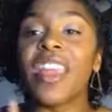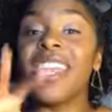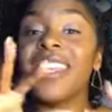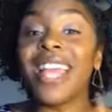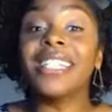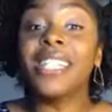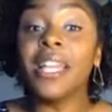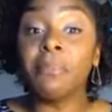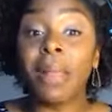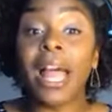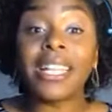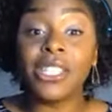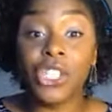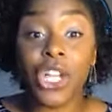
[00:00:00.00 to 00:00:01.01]
it doesn't
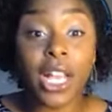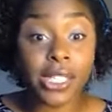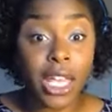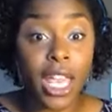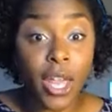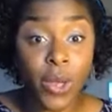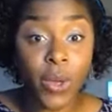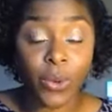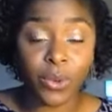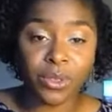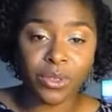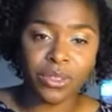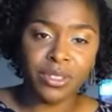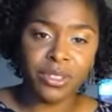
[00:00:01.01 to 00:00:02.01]
bless just you.
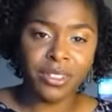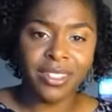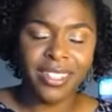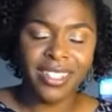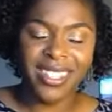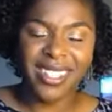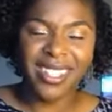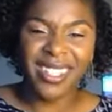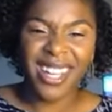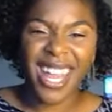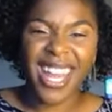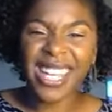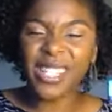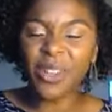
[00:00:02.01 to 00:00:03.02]

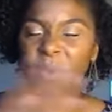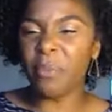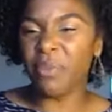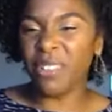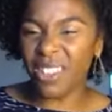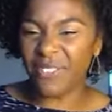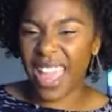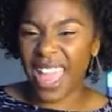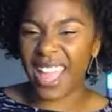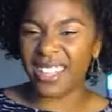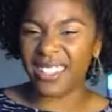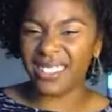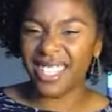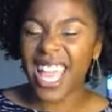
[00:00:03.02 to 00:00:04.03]
It has a ripple
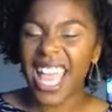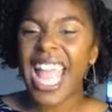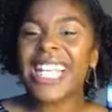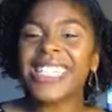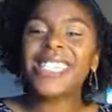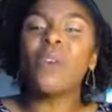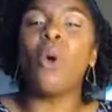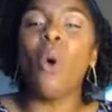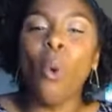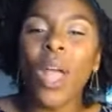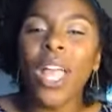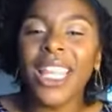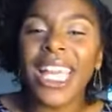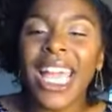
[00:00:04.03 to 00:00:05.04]
effect. It's so
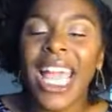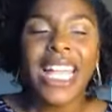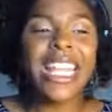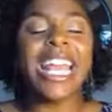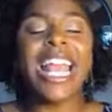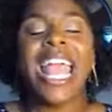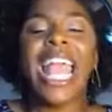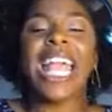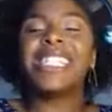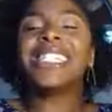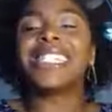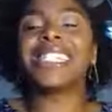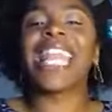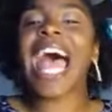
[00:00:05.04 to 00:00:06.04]
oily that it
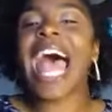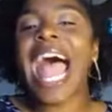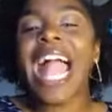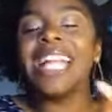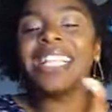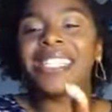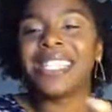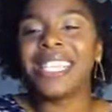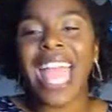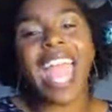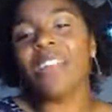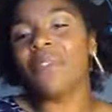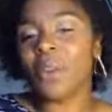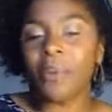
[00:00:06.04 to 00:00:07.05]
just slides
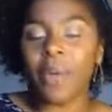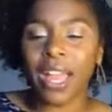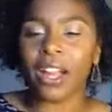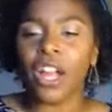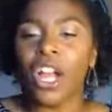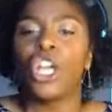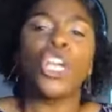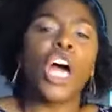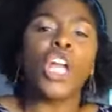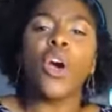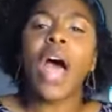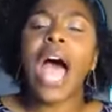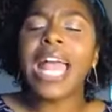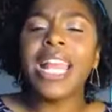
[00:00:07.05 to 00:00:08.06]
everywhere. Y'all
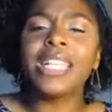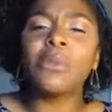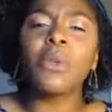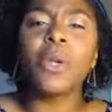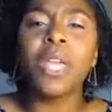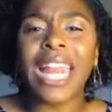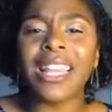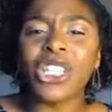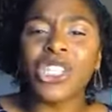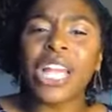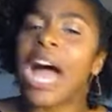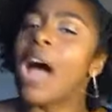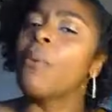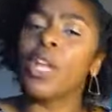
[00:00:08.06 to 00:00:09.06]
know how it is when you get out the
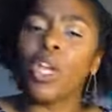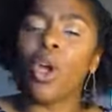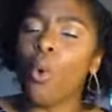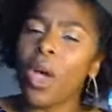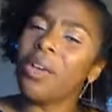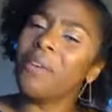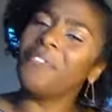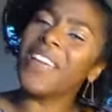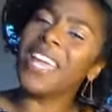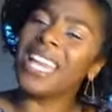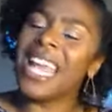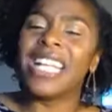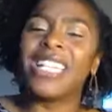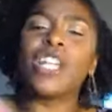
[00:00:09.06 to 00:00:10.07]
shower and you oil
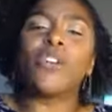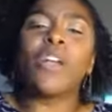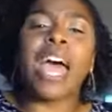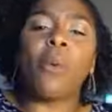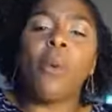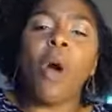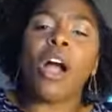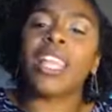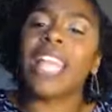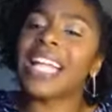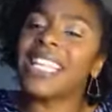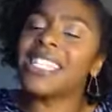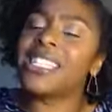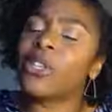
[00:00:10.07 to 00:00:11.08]
feet, then you got to walk
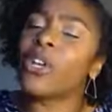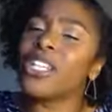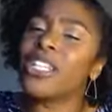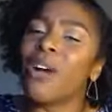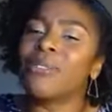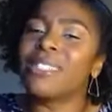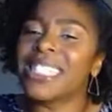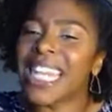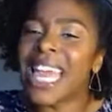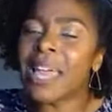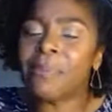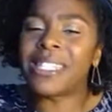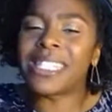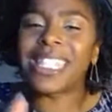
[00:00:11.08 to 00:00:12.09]
like this so you don't
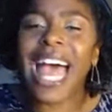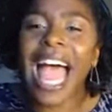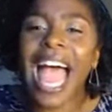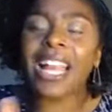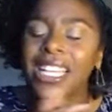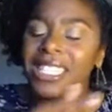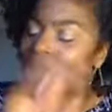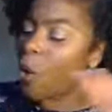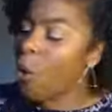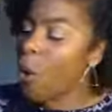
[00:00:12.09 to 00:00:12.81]
slip and slide because the